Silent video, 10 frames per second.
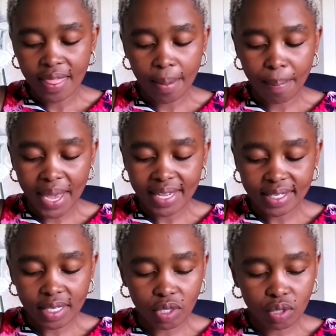The
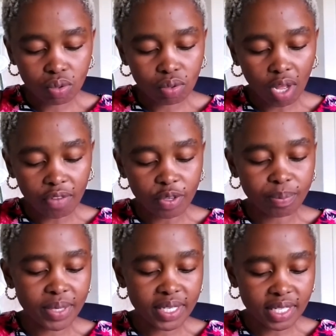basic tool of
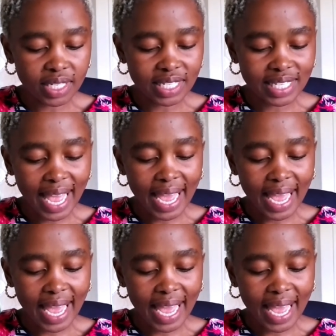a business